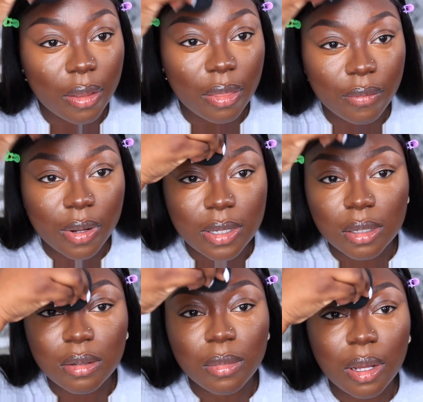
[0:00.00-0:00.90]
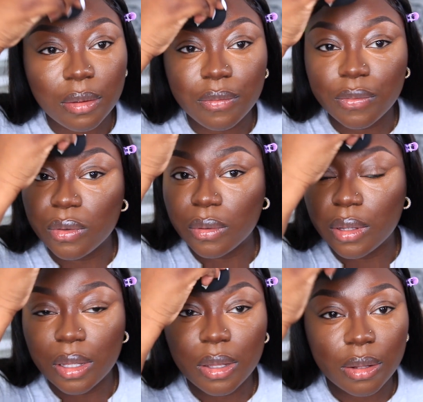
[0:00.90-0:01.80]
The rest on my
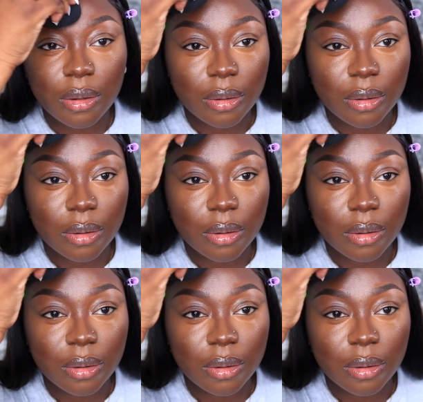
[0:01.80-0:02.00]
forehead.